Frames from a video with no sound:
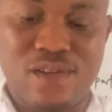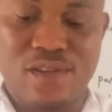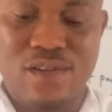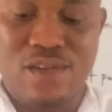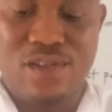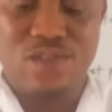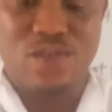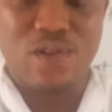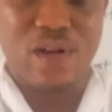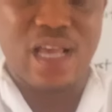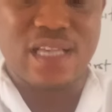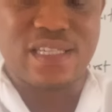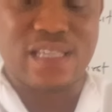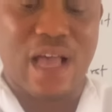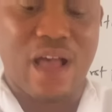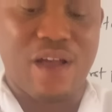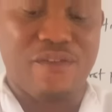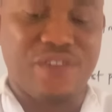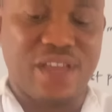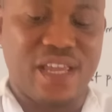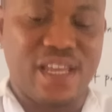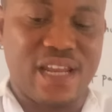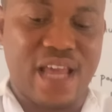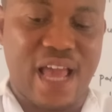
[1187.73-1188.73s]
So let's
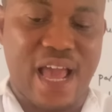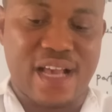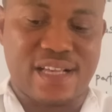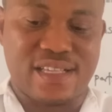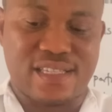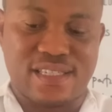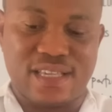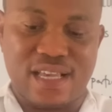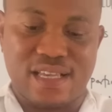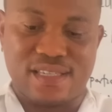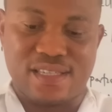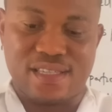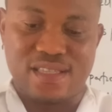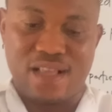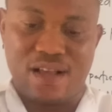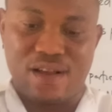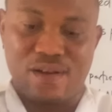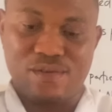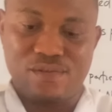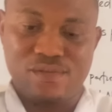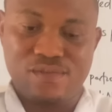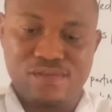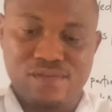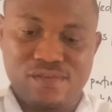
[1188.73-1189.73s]
have in excess now.
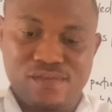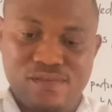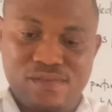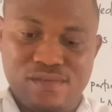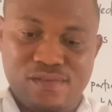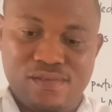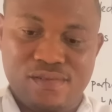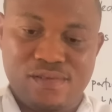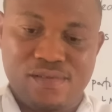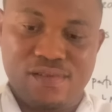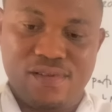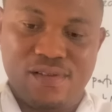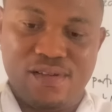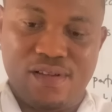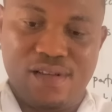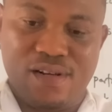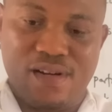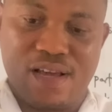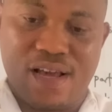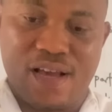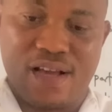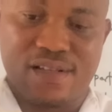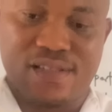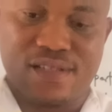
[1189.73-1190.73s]
In
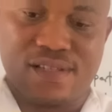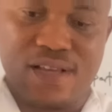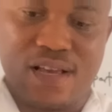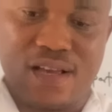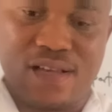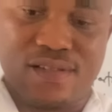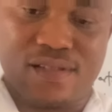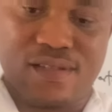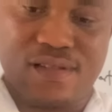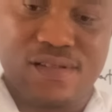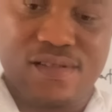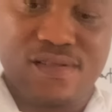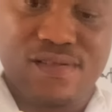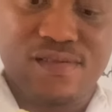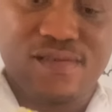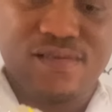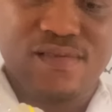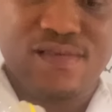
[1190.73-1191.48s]
excess.